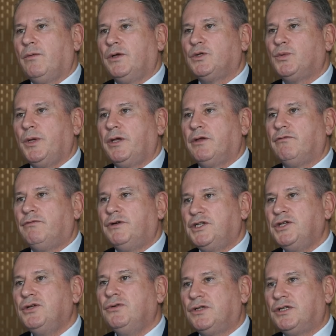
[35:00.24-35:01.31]
in which we can
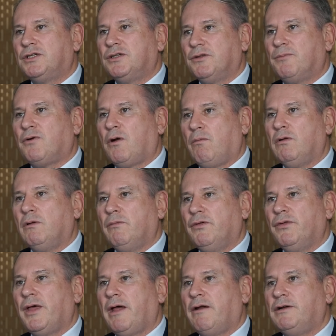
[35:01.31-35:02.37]
reduce the problem
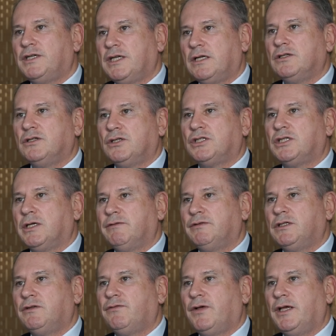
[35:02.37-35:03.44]
that our intelligence
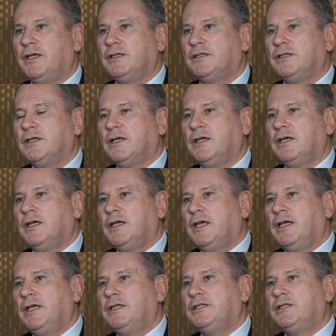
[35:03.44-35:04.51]
services face
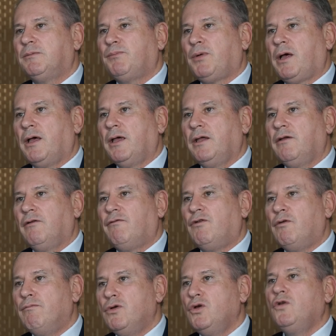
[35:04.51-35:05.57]
is by
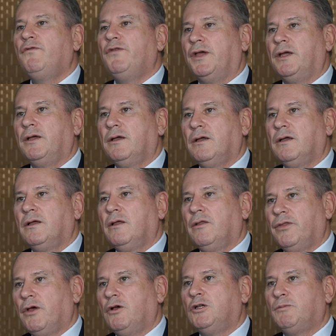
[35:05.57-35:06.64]
removing
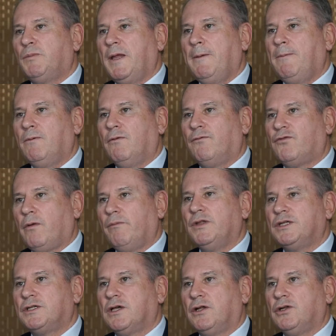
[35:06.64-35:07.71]
those people from
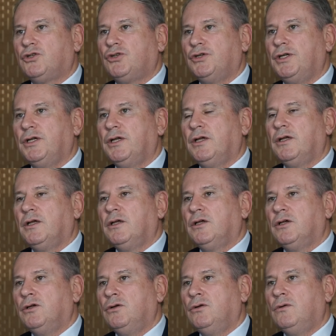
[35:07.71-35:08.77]
this country
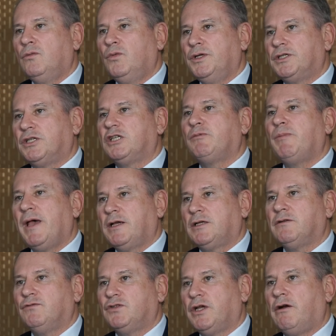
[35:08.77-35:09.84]
who we
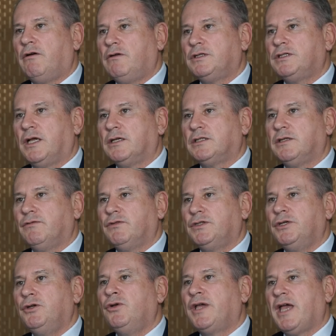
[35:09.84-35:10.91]
suspect of terrorist
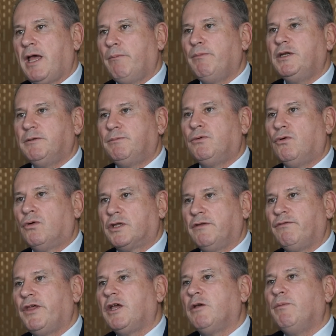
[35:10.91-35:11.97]
activity, who can be deported.
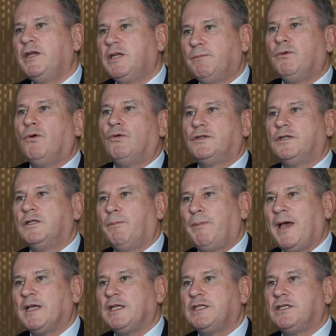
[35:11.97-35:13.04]
If they can be deported to
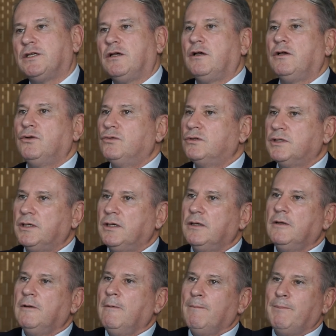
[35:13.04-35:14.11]
Pakistan or to
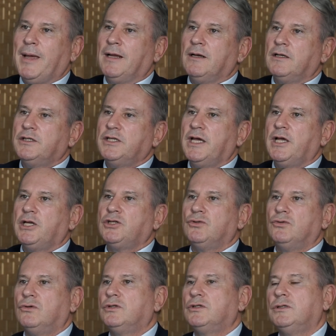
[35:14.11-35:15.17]
Bangladesh
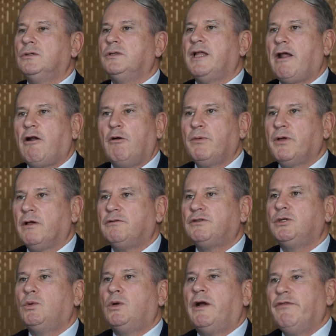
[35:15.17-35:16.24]
or to an Arab
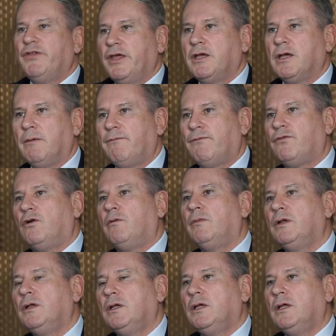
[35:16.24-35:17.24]
country, wherever they come from,